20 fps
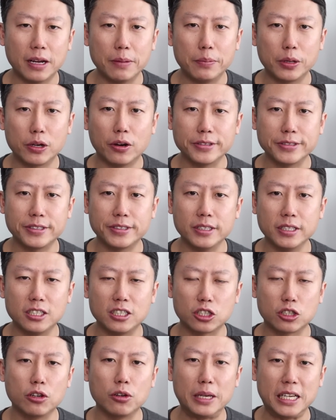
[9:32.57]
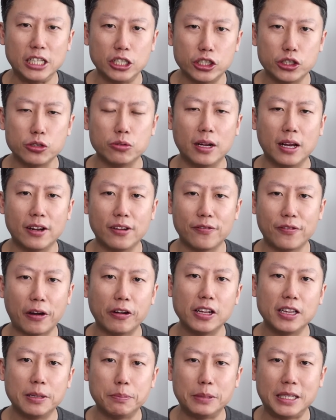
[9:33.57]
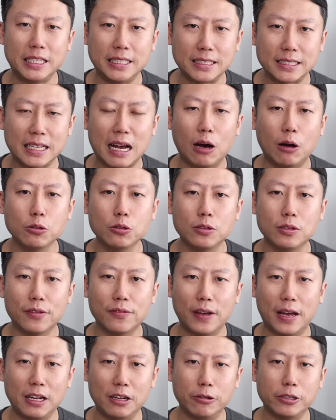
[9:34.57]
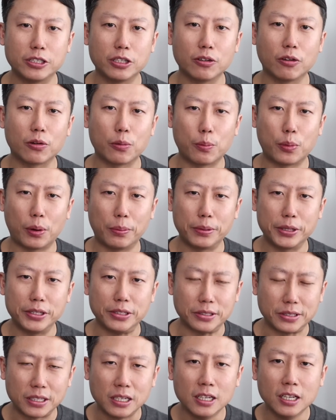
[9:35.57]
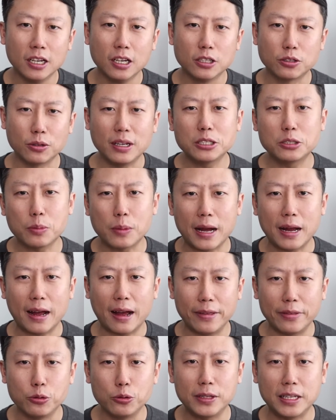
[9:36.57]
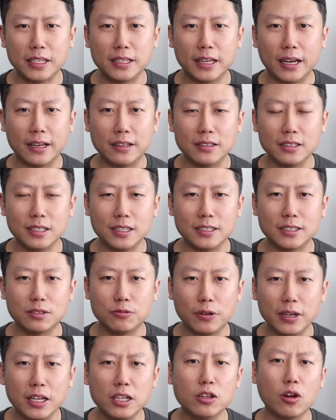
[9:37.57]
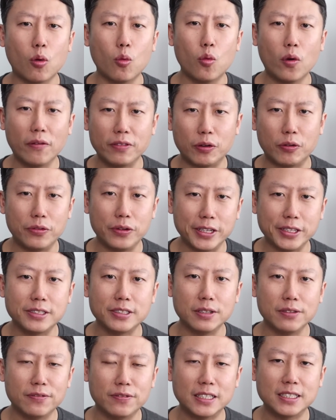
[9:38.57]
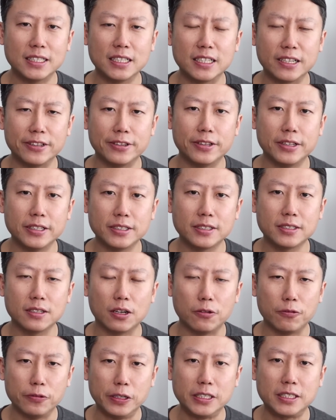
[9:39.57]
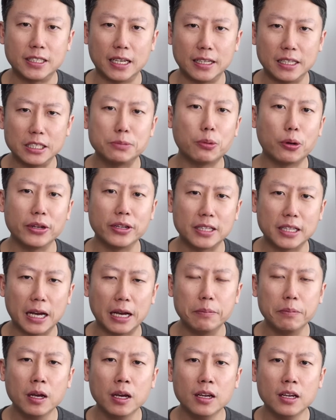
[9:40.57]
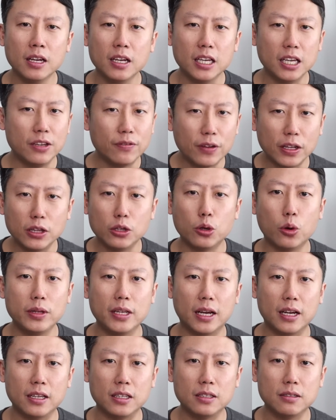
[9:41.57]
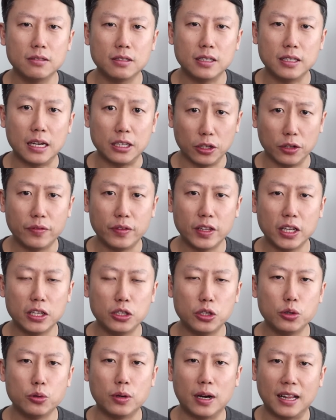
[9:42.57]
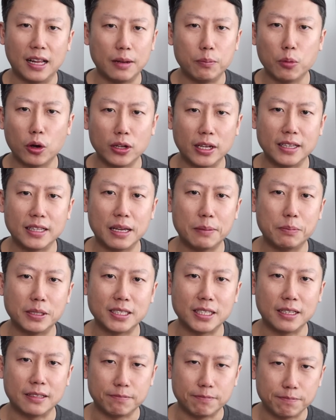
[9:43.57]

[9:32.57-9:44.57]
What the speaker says: Because it's going to be issued at a very deep discount to the valuation of the properties. So that's why I do think that it's really not worth the risk investing in these REITs at this point in time, even though their dividend yield are like more than 10%.